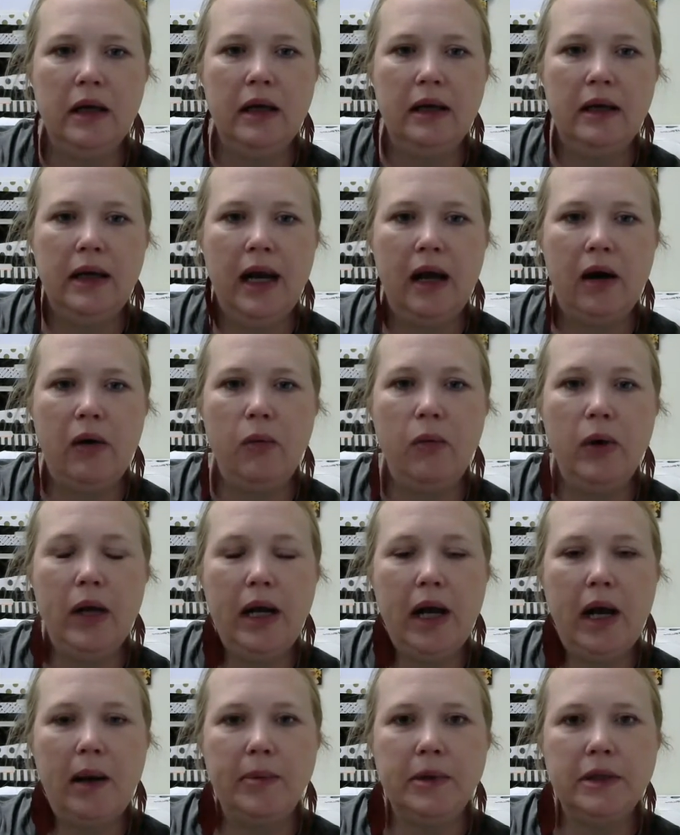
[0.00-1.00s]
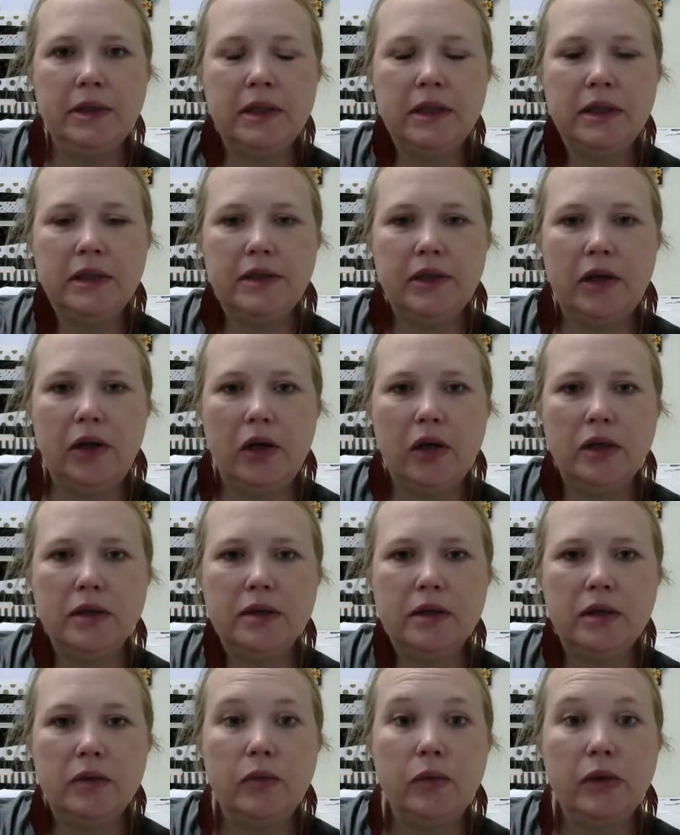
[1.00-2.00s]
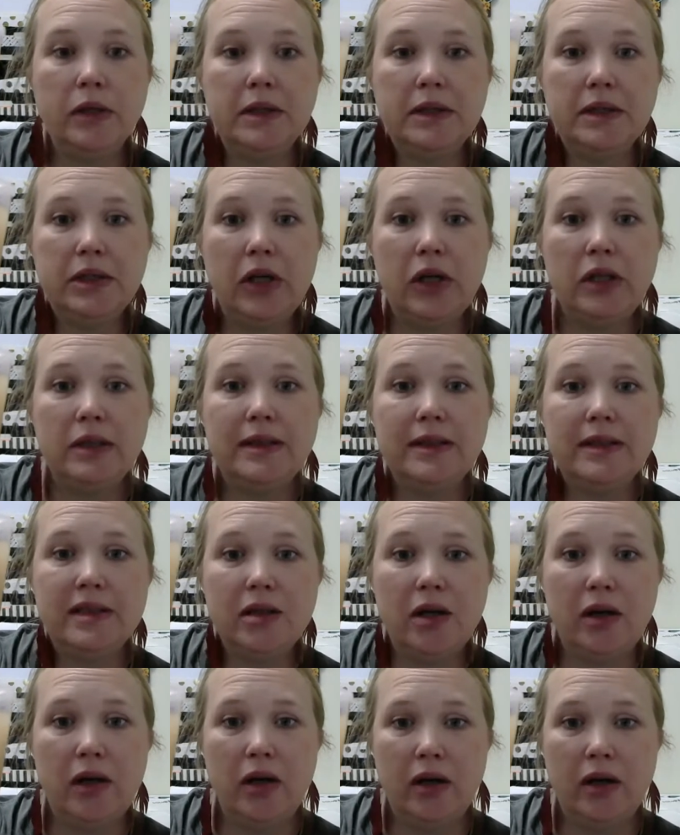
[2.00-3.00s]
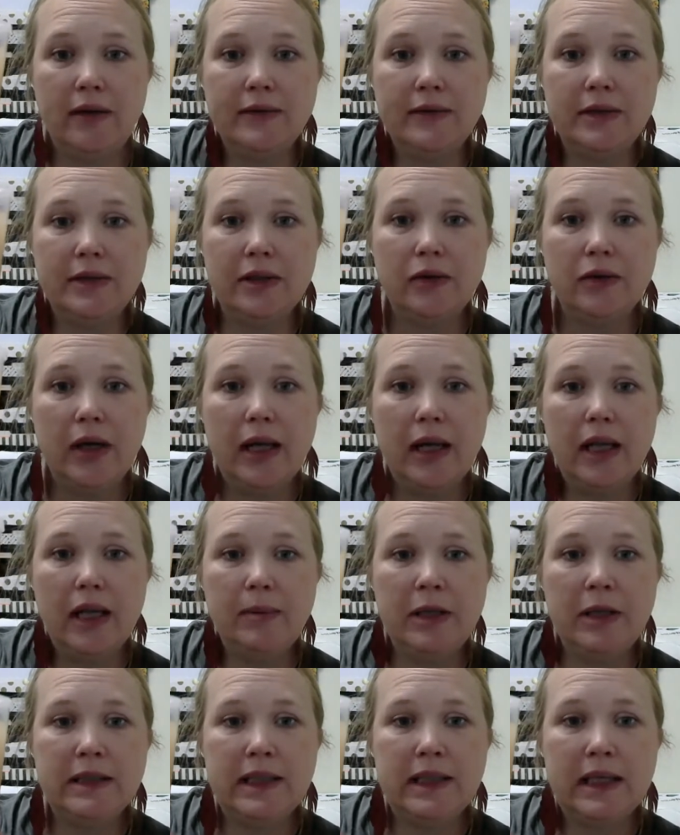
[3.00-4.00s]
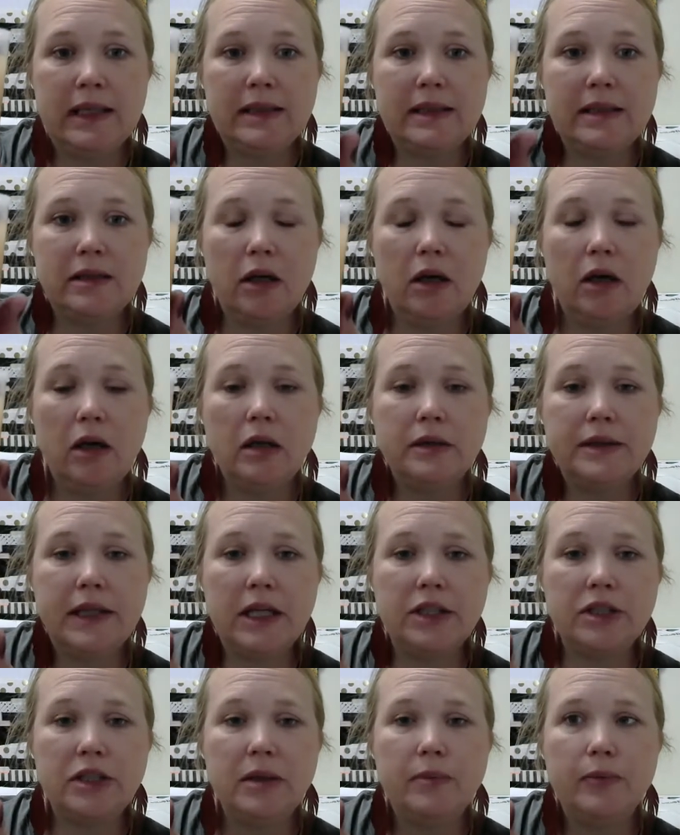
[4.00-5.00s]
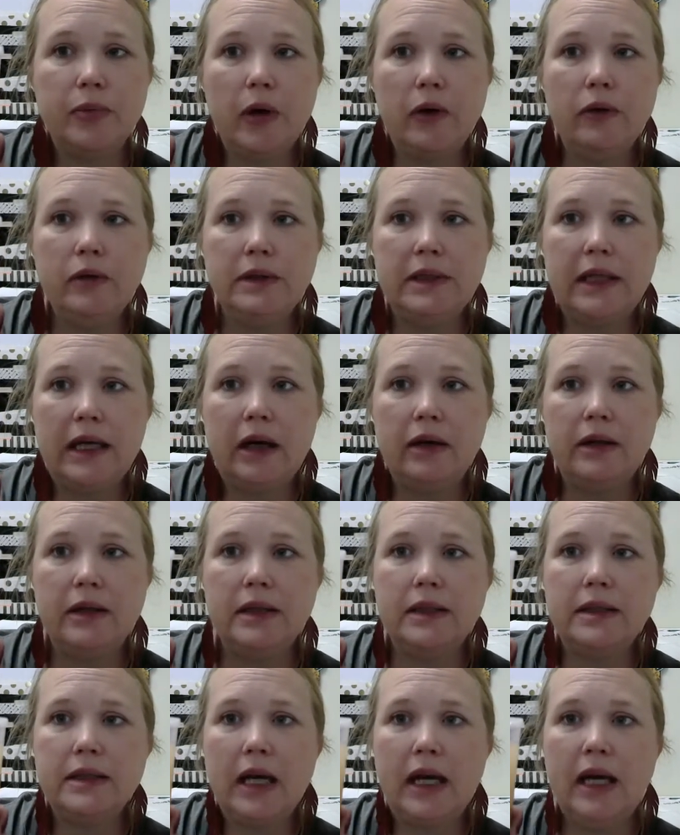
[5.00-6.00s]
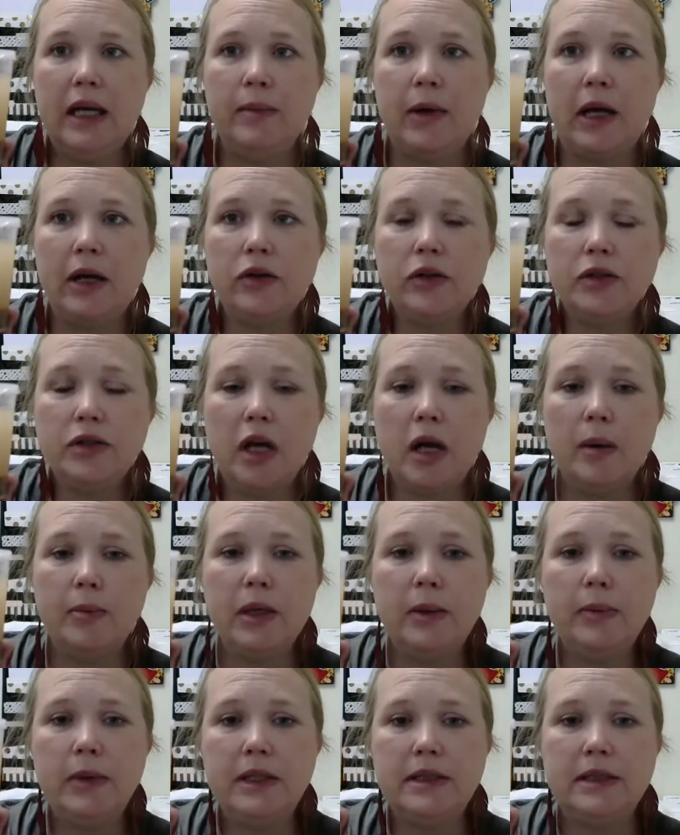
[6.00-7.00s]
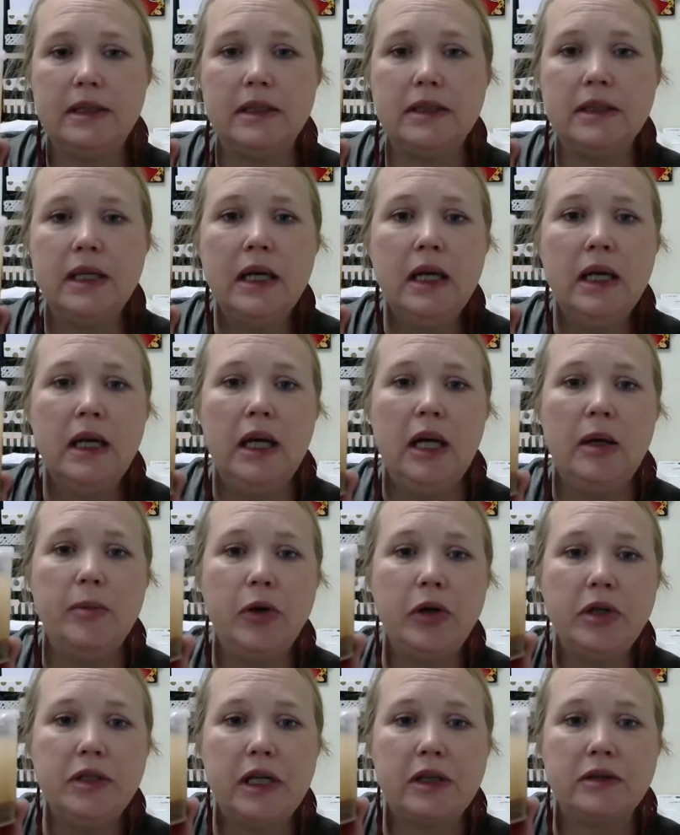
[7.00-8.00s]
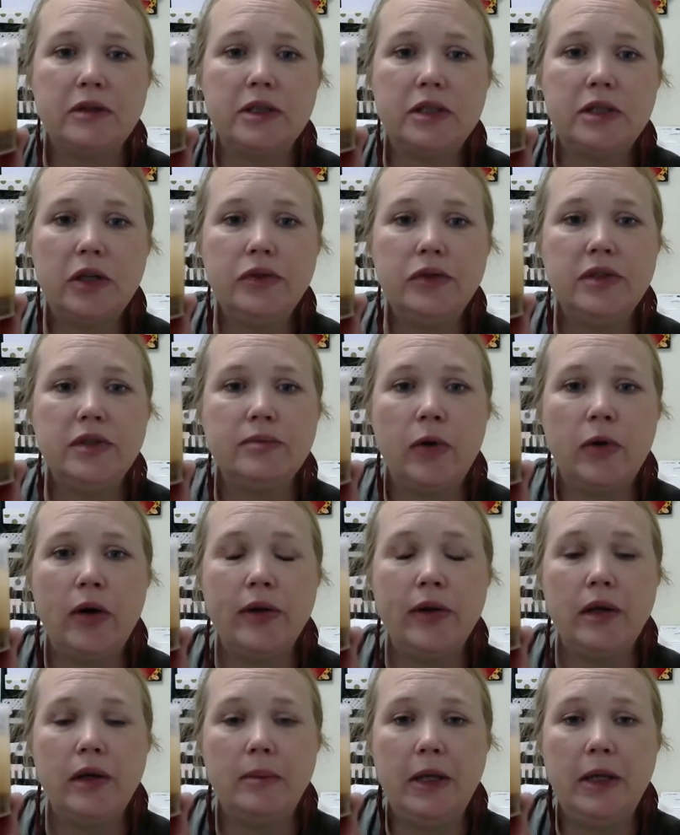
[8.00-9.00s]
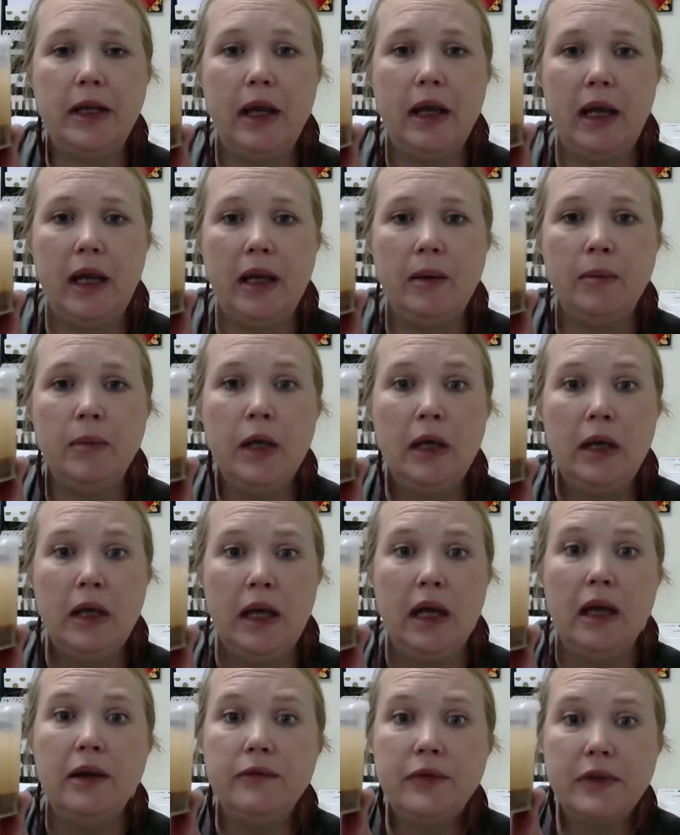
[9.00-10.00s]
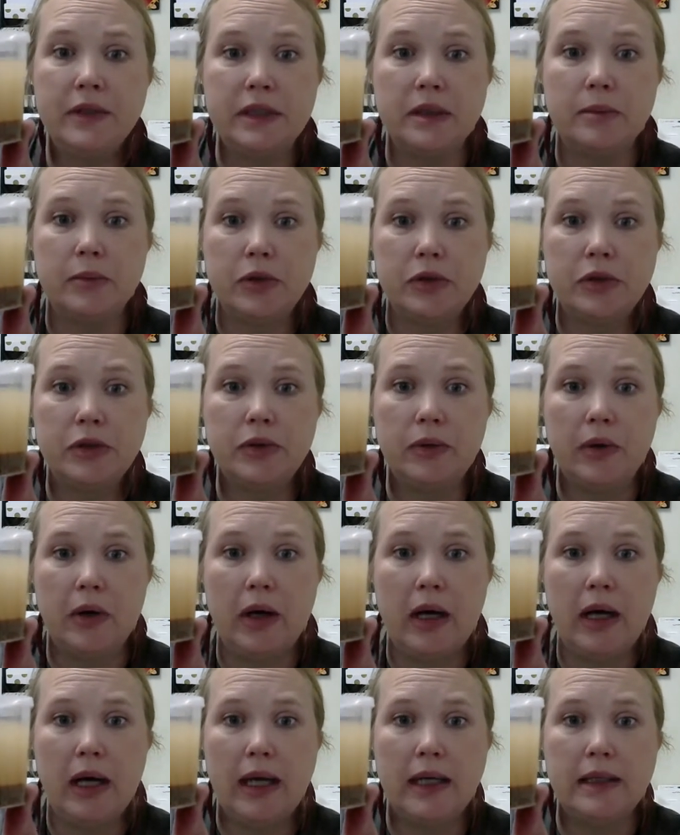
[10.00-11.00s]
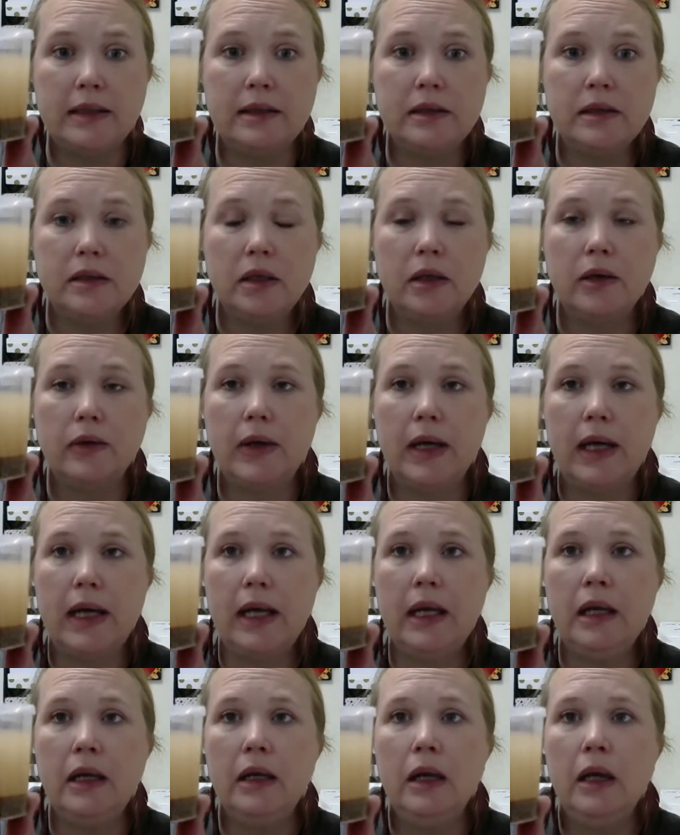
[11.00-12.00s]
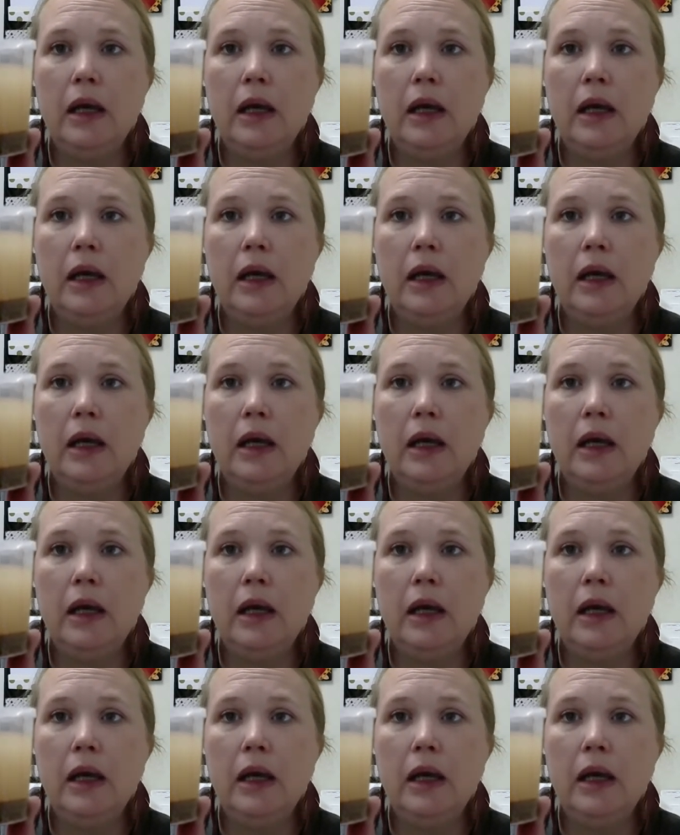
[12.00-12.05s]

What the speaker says: now what happened to the salt? Well, the salt dissolved. Okay, that means that salt actually broke down into tiny microscopic pieces. It broke down so small that it became invisible to our eyes. Okay,